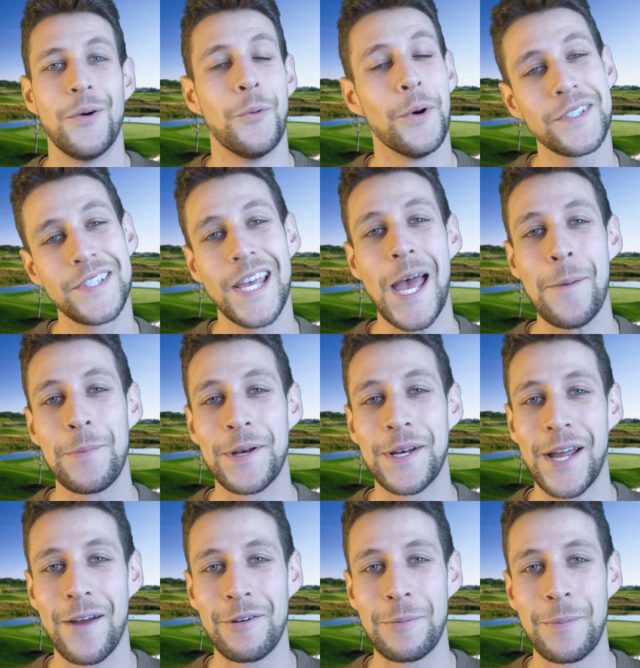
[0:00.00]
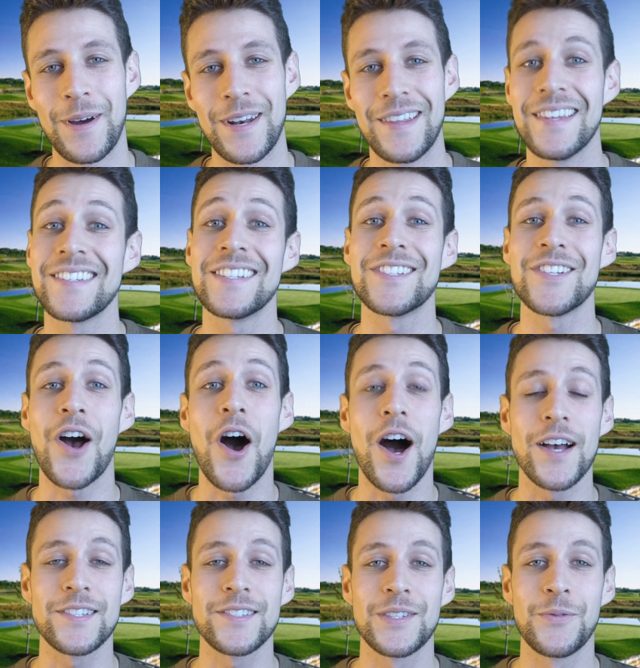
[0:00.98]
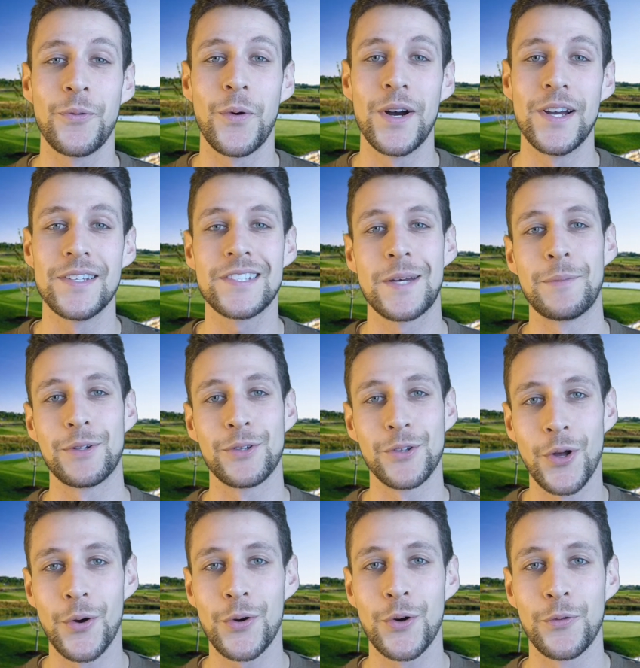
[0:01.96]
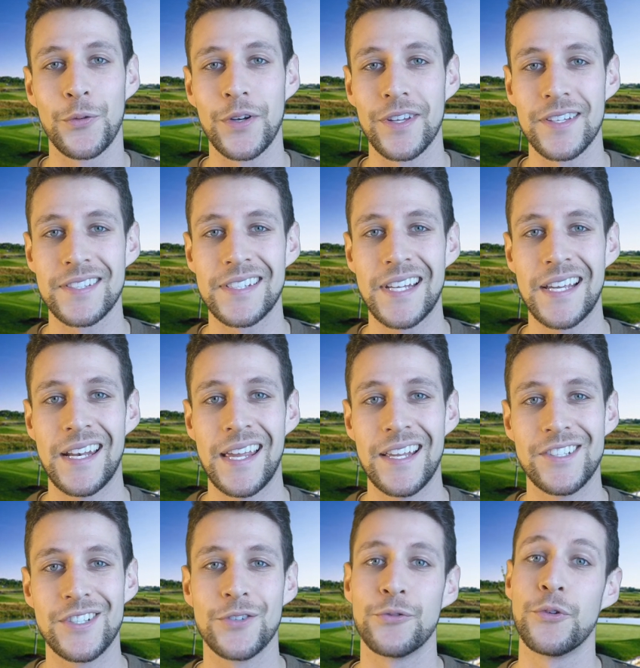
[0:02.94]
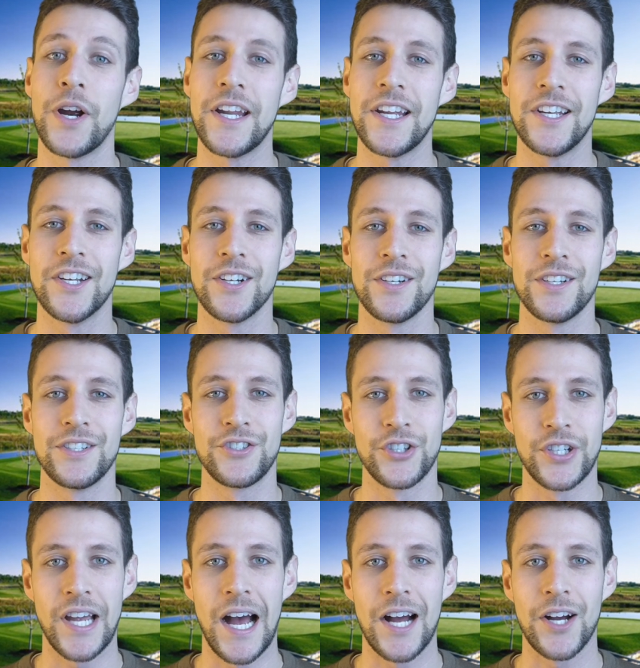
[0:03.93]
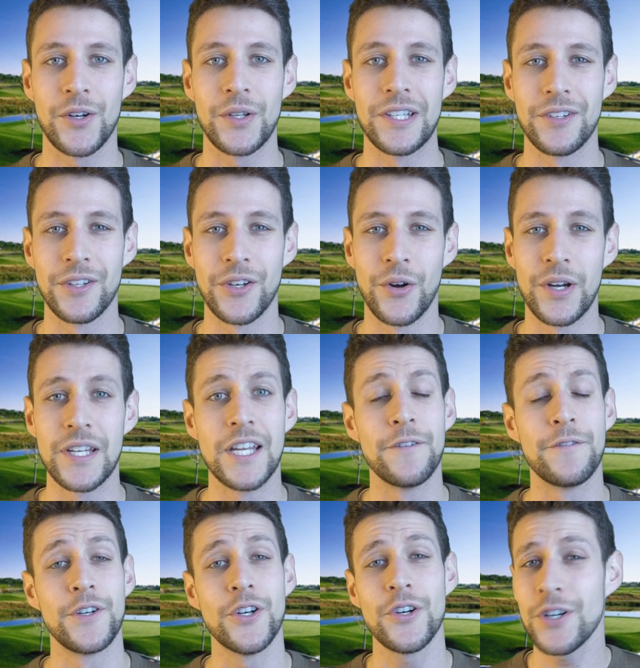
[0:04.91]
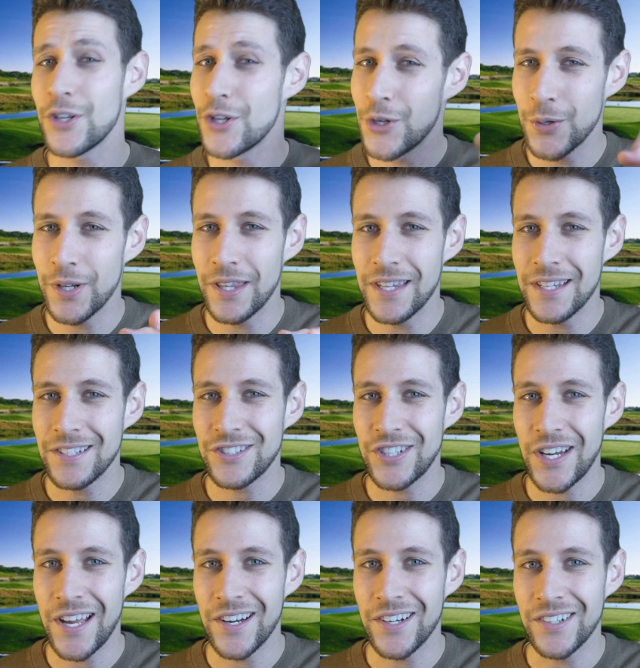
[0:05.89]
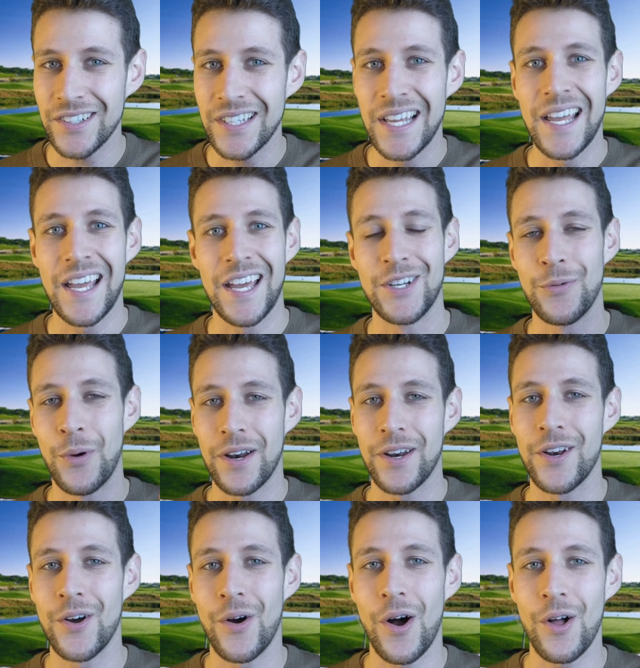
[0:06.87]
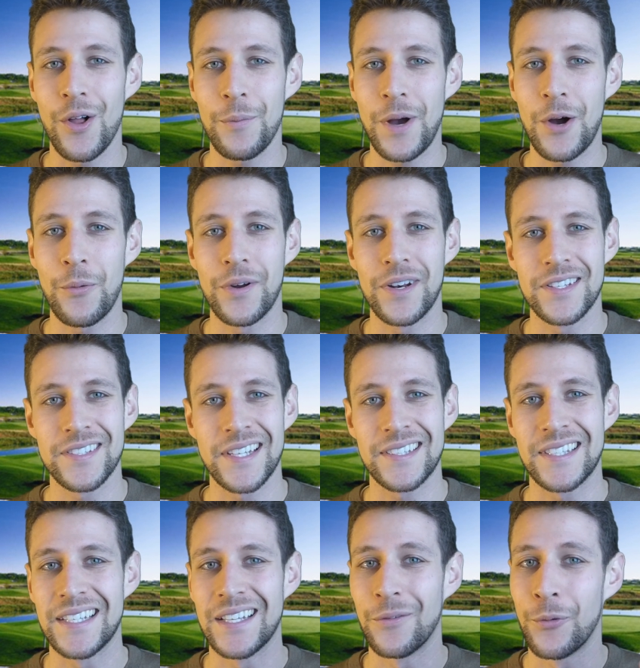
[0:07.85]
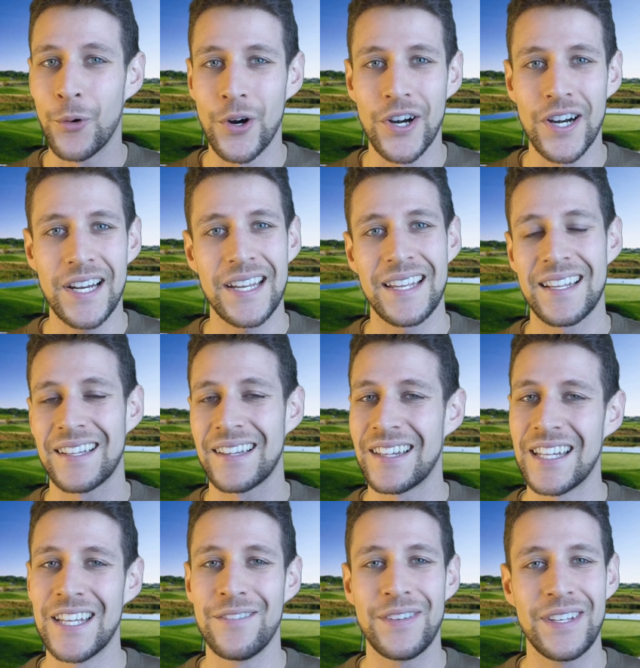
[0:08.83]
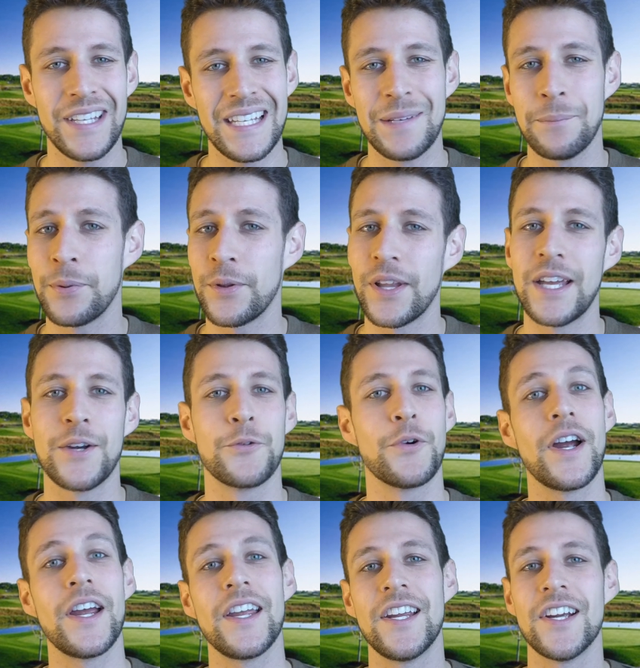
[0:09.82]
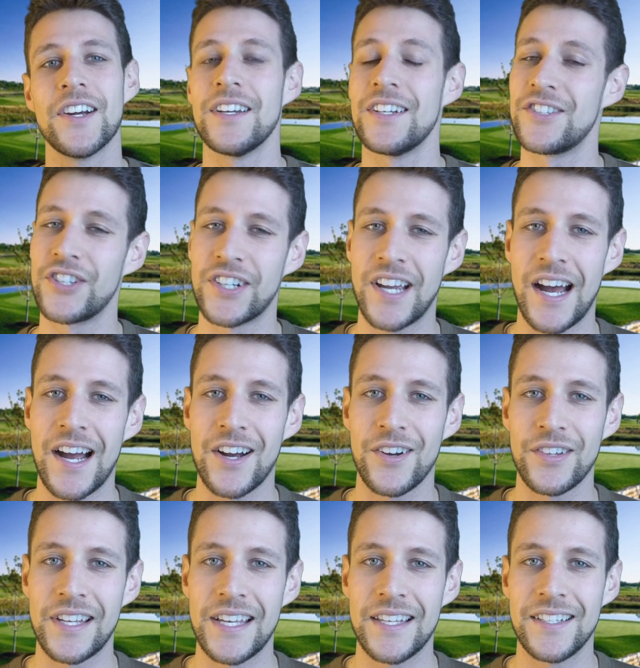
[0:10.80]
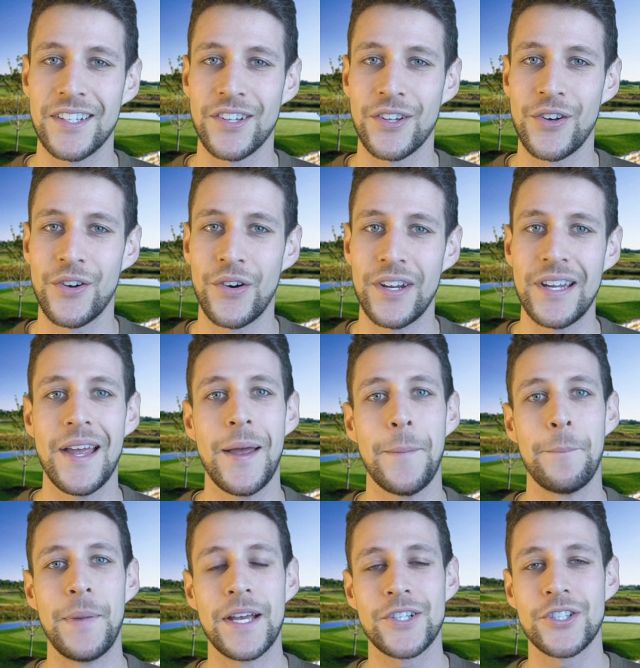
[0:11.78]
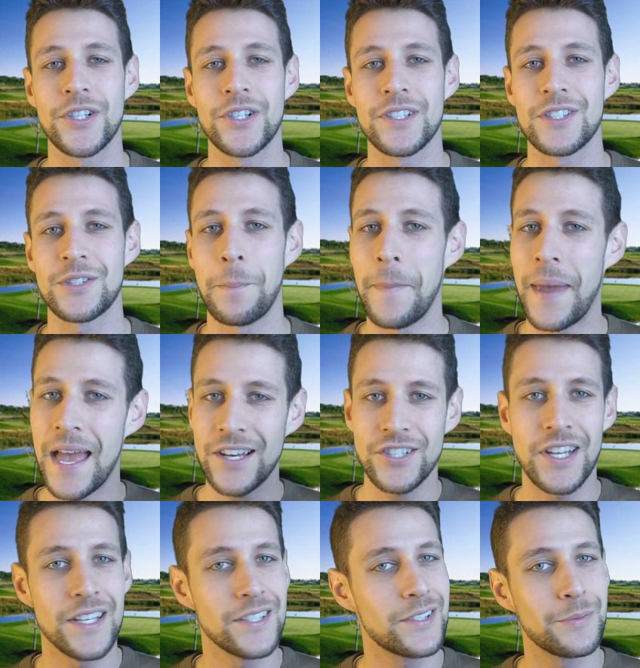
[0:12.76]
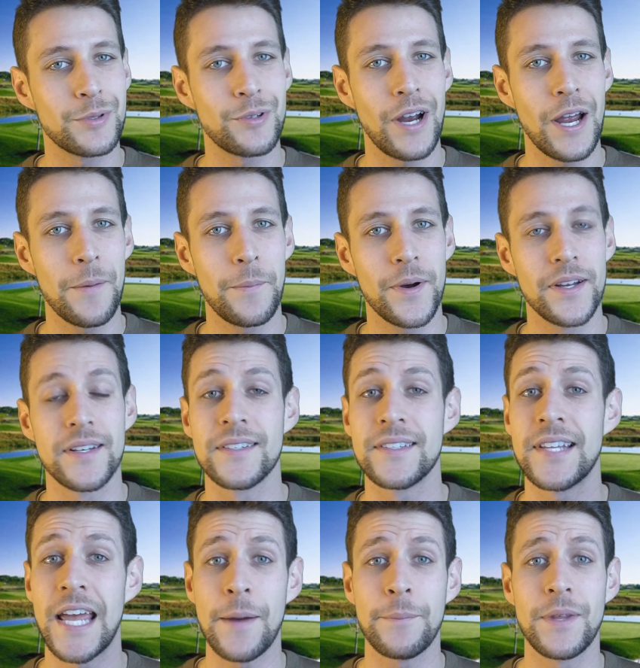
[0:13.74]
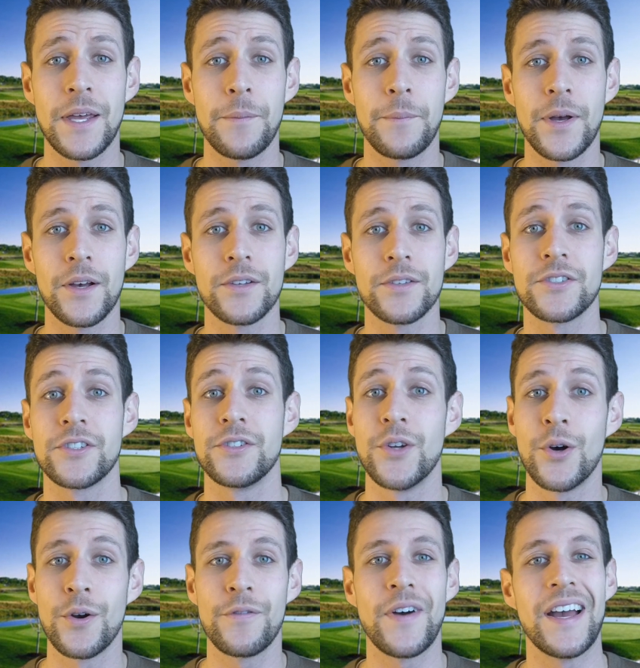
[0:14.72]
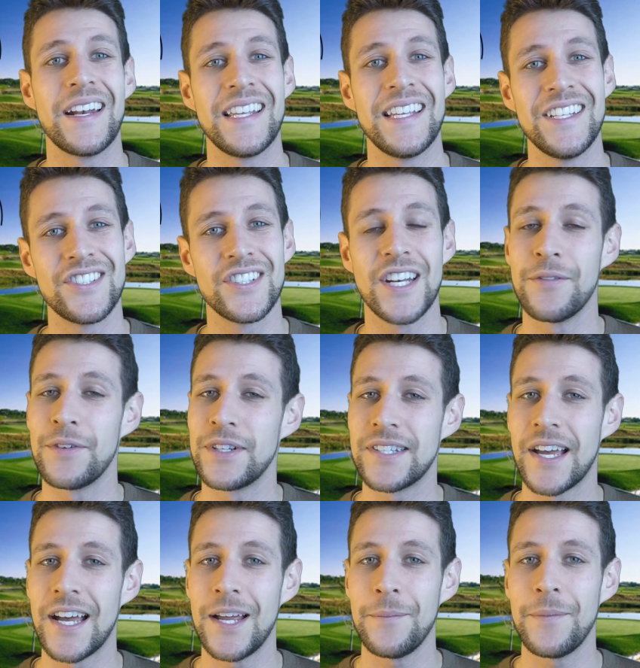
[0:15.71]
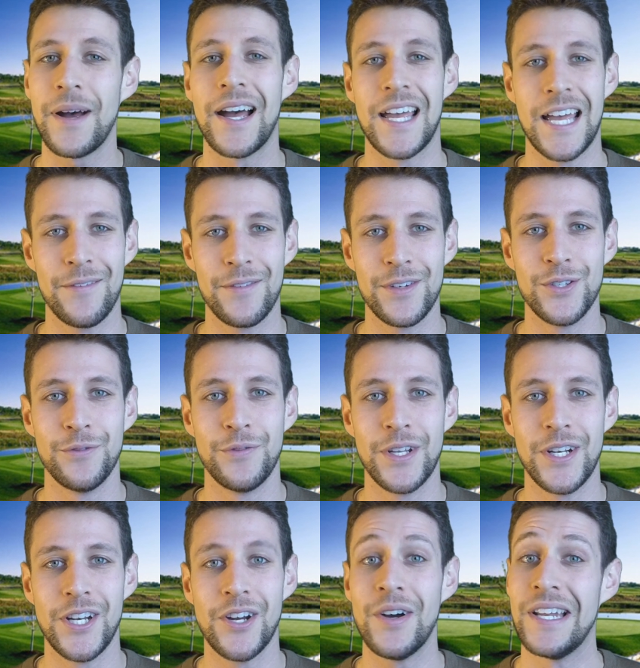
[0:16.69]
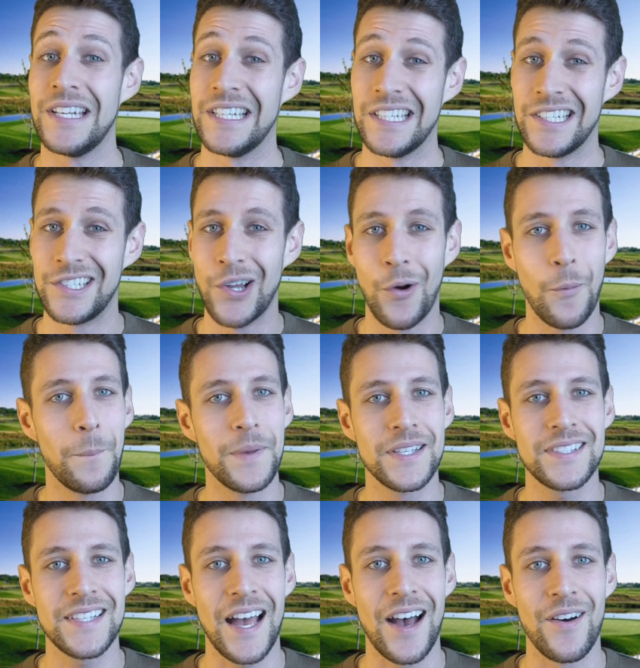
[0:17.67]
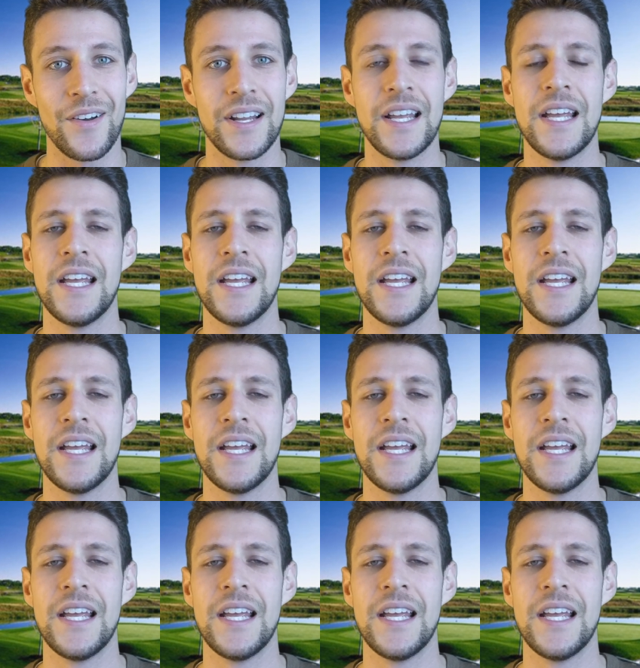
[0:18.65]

What's happening, everybody? This is Weiss. I'm a local real estate agent right here in Chicago, Illinois. If you're new to this channel and you want to know all about what it's like to work, live, eat, and play right here in Chicagoland, Illinois, make sure to smash that subscribe button and tap that bell so you're notified each and every time I have a new video and you don't miss out.